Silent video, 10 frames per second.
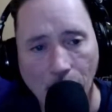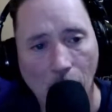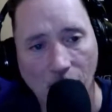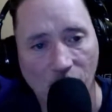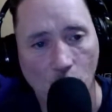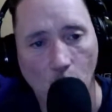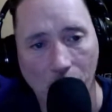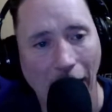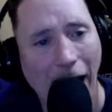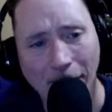
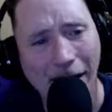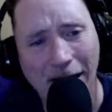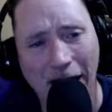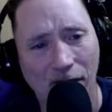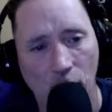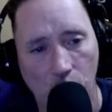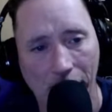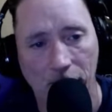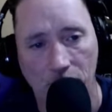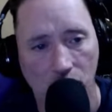before I may not even
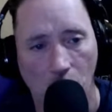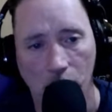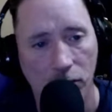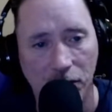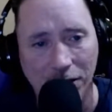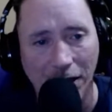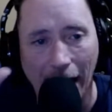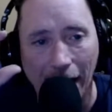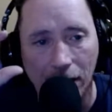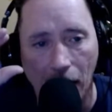read this article, just the
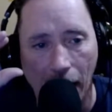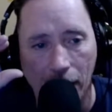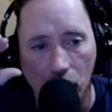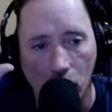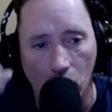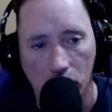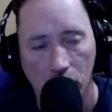headline alone.